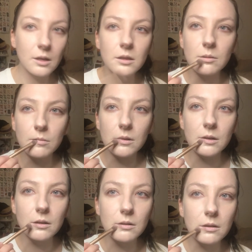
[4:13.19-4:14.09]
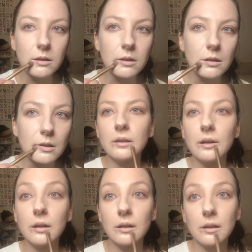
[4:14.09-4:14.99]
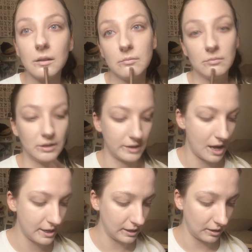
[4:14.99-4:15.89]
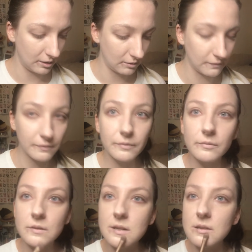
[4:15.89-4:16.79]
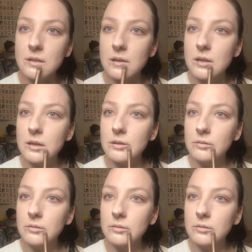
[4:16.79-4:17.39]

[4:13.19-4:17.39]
the mouth. You're dying, you're freezing.